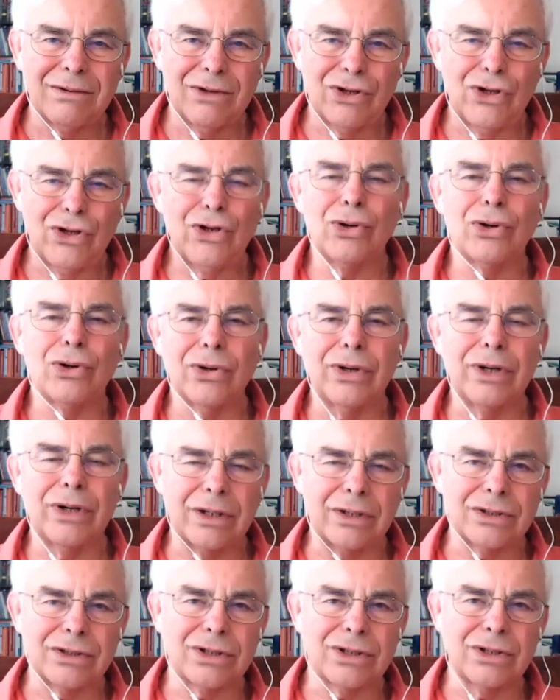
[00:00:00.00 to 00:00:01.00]

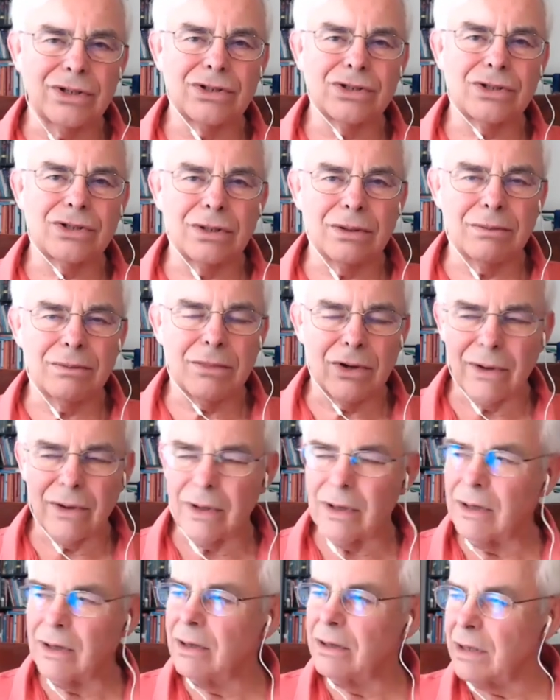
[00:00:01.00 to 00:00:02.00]
curing system
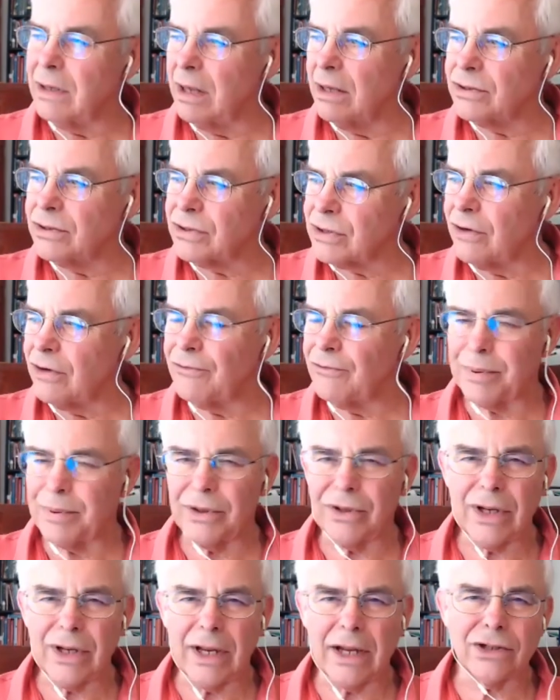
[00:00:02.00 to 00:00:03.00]
or a self
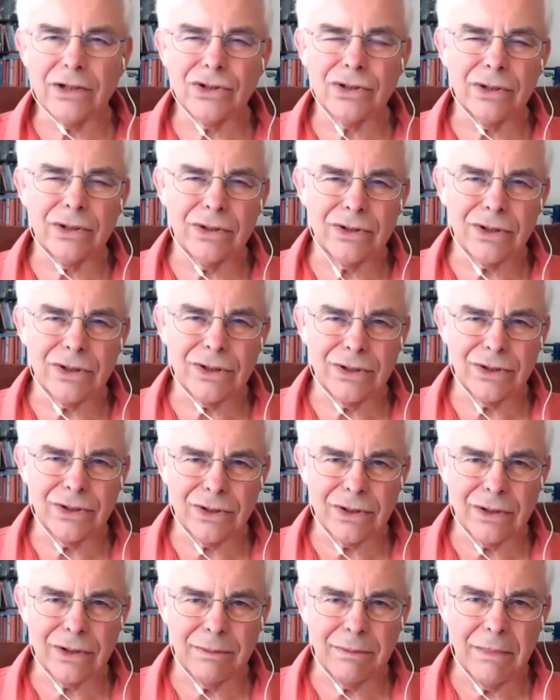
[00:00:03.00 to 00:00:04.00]
protection
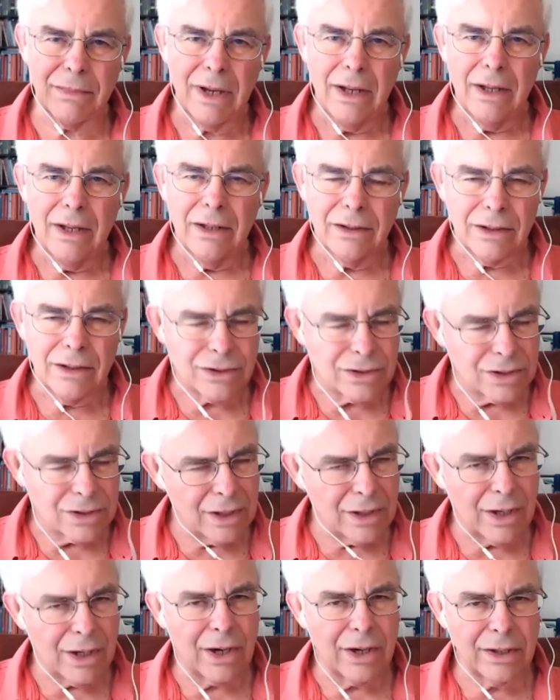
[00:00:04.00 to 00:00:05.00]
system that's
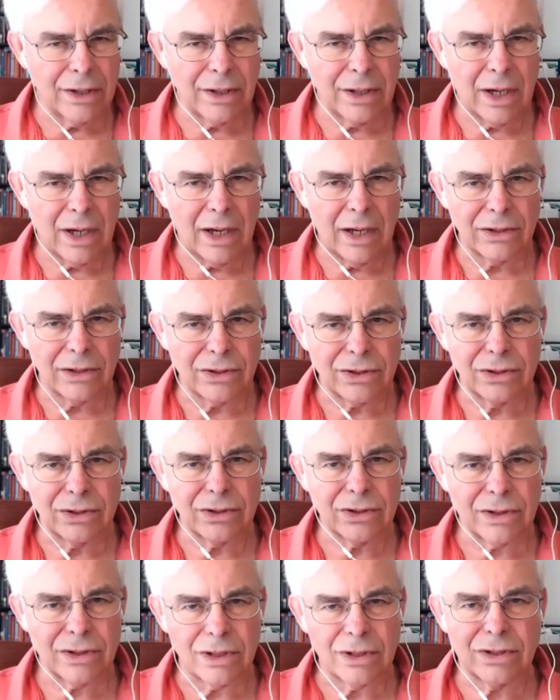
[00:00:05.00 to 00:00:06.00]
in our
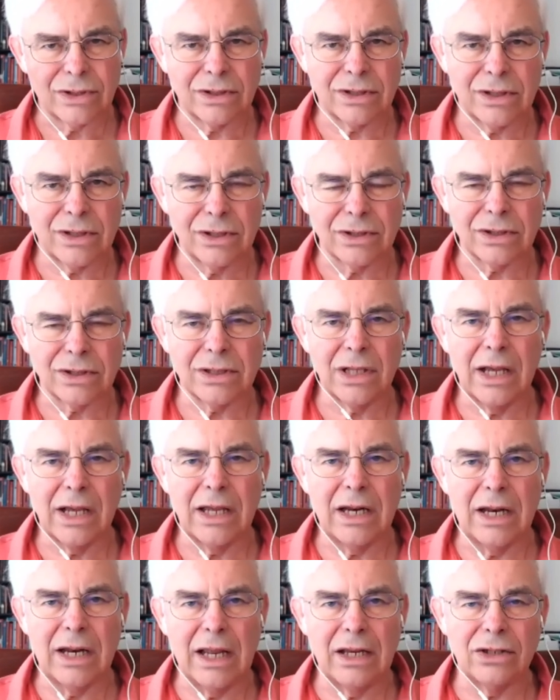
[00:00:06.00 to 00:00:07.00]
unconscious, that's this
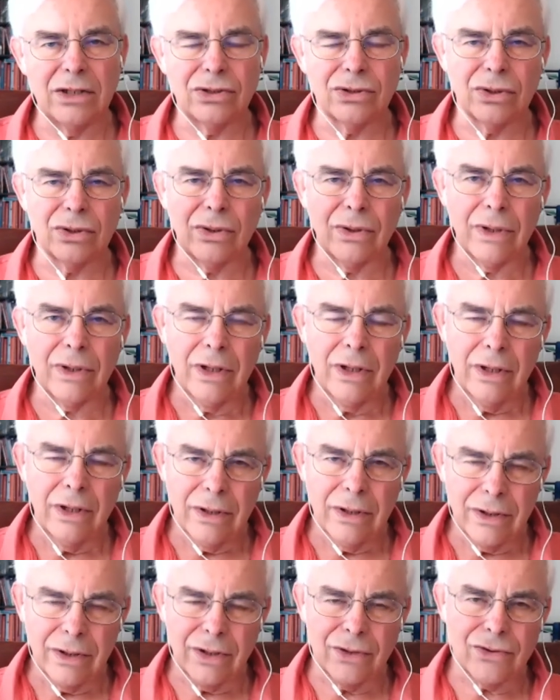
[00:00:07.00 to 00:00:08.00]
light angel
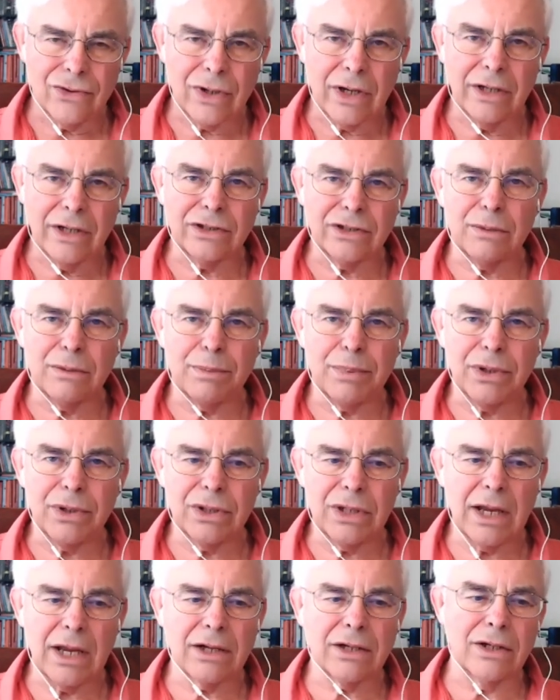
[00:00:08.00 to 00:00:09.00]
that tries to
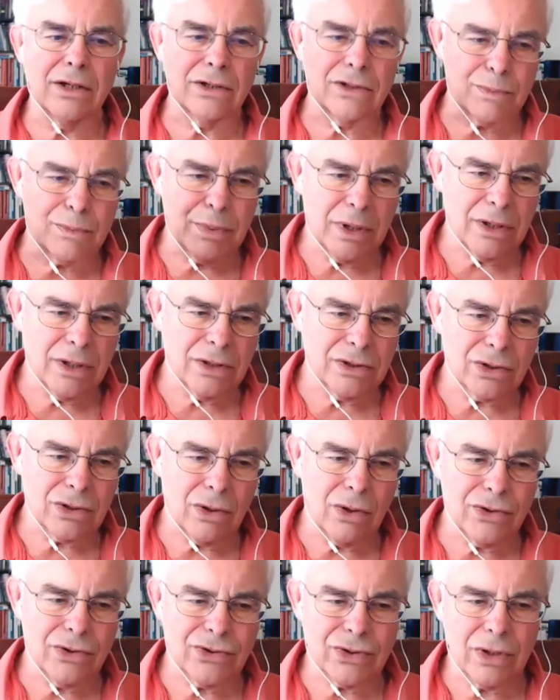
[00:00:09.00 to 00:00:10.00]
protect us, but it's
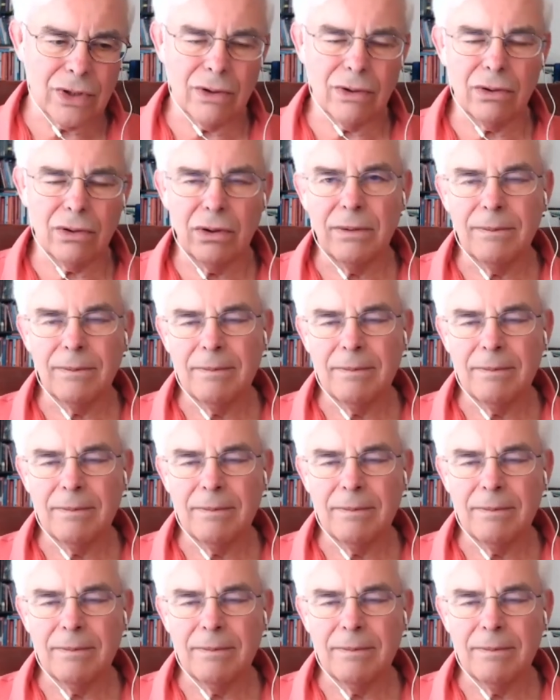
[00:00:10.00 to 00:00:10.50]
also,